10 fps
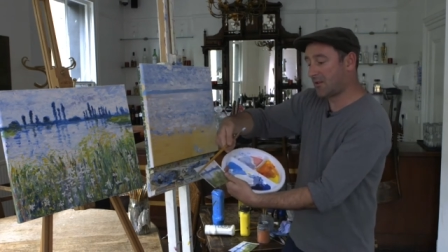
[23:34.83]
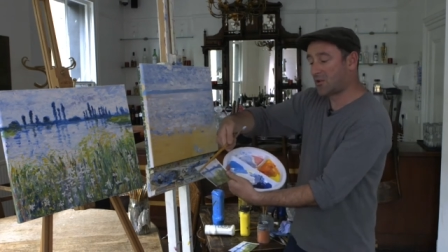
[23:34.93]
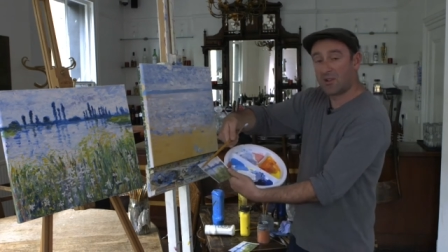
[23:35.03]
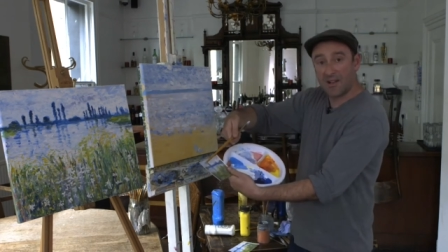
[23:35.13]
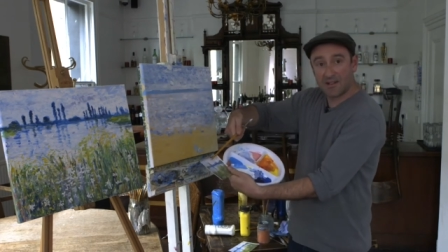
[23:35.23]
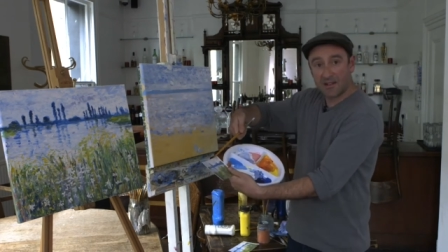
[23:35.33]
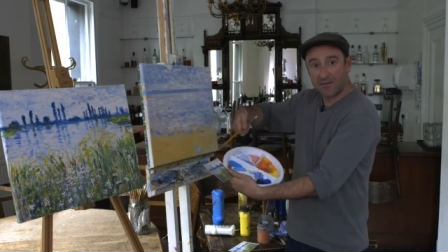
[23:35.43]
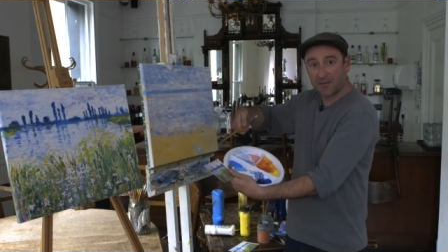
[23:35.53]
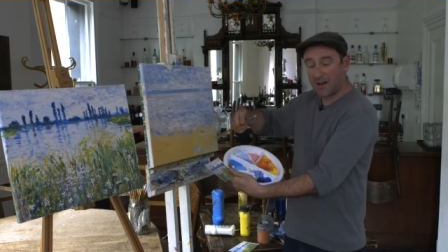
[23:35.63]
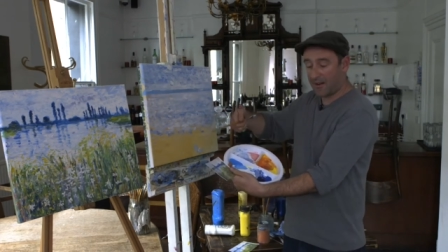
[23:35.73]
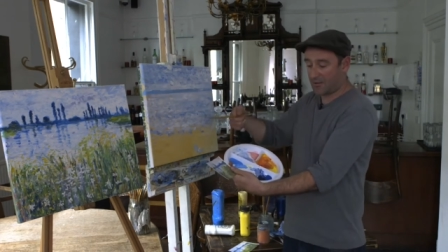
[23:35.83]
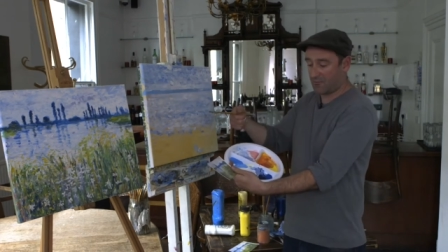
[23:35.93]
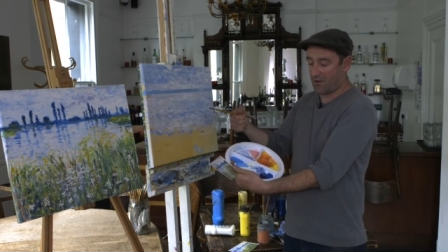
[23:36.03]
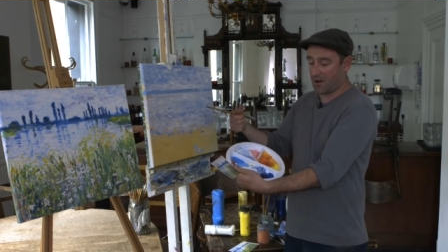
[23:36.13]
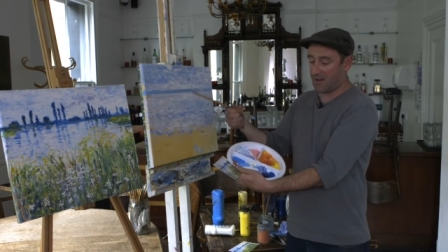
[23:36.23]
the trees in from left
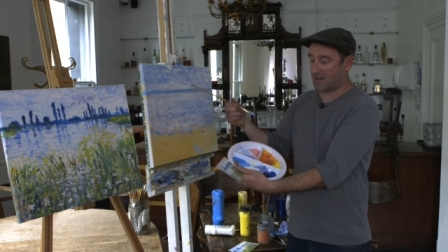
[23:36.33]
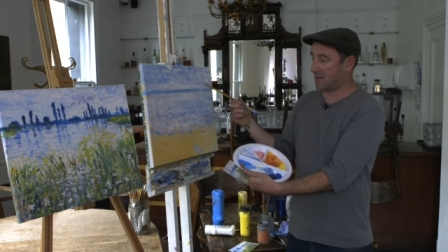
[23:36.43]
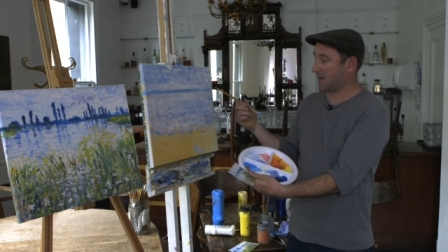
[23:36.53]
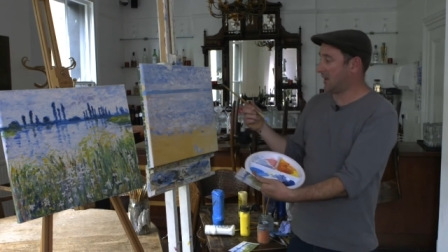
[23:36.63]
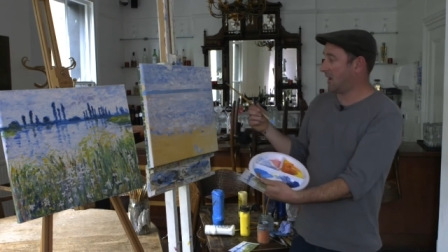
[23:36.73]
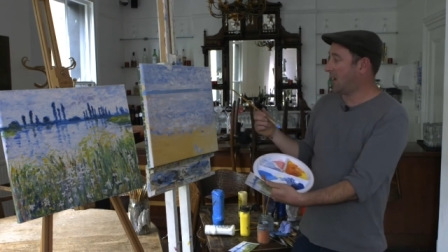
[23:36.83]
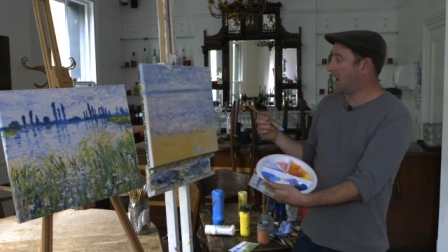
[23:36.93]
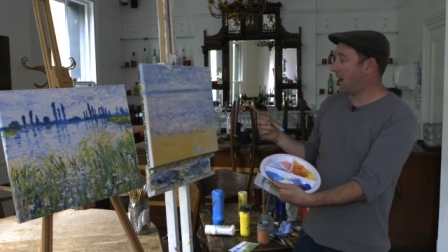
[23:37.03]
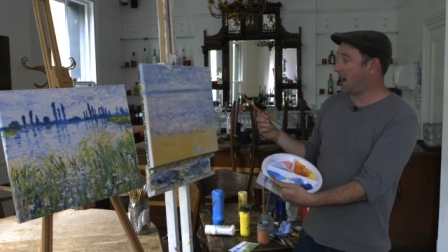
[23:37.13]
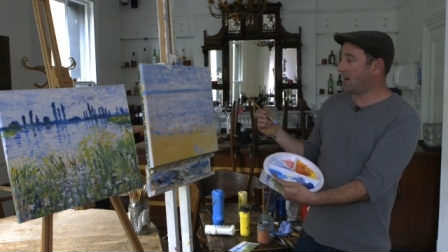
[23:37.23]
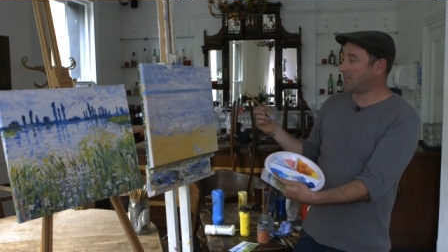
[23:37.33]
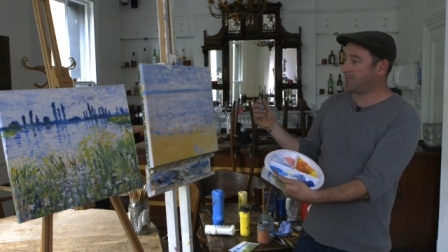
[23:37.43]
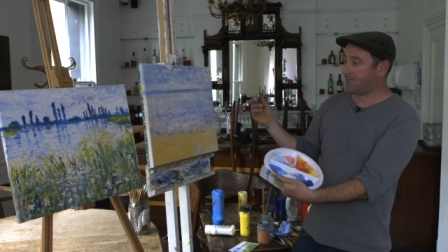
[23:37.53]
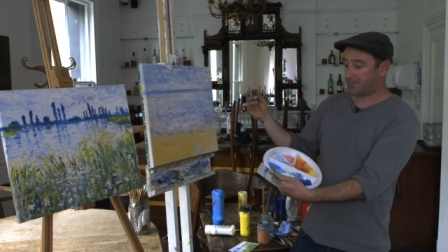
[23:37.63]
to right. Um,